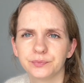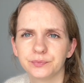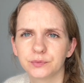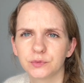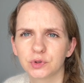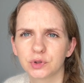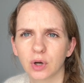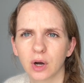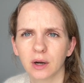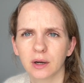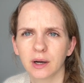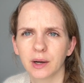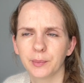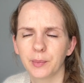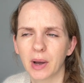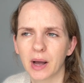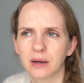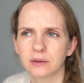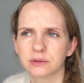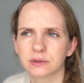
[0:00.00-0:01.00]
talk
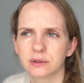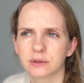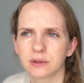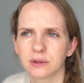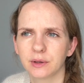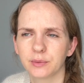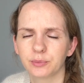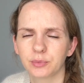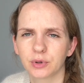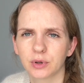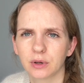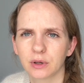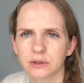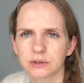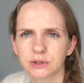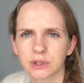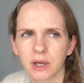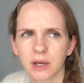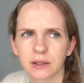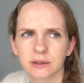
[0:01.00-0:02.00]
about the
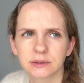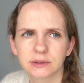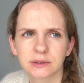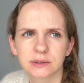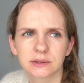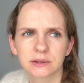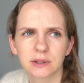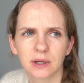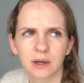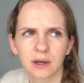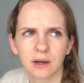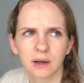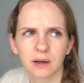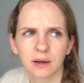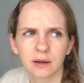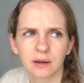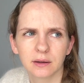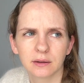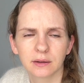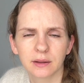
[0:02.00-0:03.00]
projects
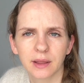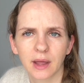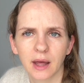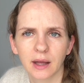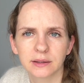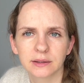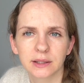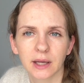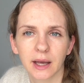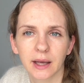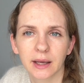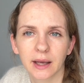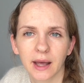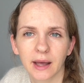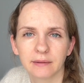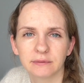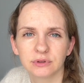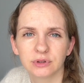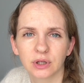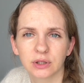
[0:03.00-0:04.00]
that I
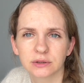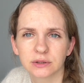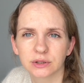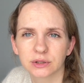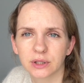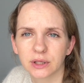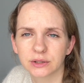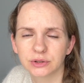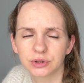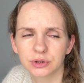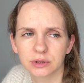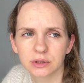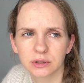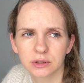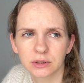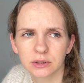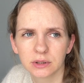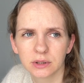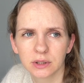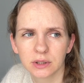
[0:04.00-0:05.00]
have not touched
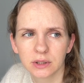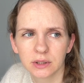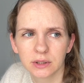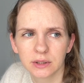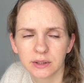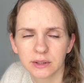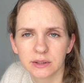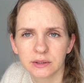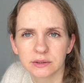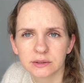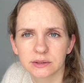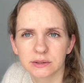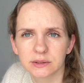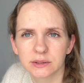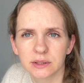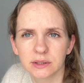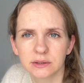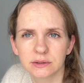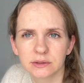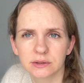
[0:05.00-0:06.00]

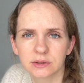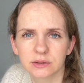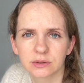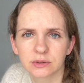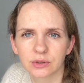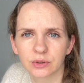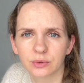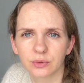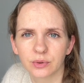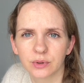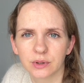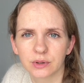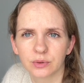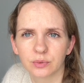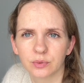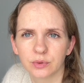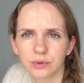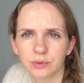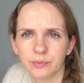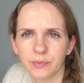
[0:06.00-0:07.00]
since, so it
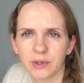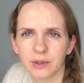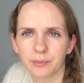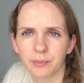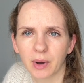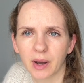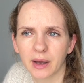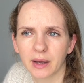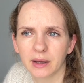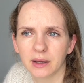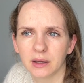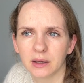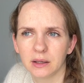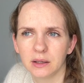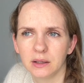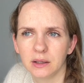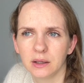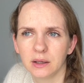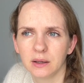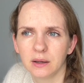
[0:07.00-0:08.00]
would be my
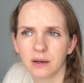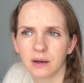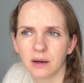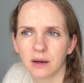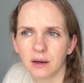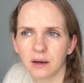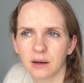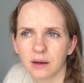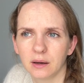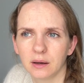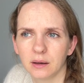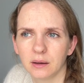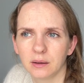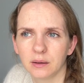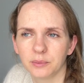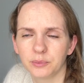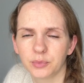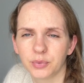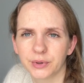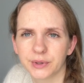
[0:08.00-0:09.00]

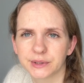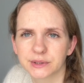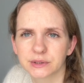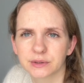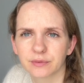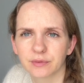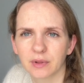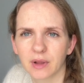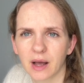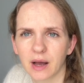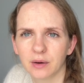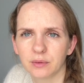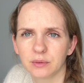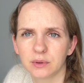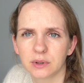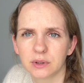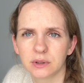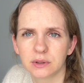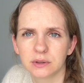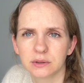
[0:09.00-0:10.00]
pressed
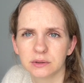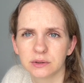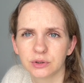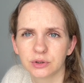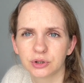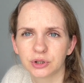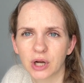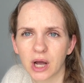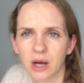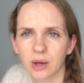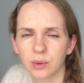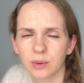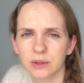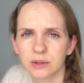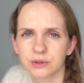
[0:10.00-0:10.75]
flower shawl.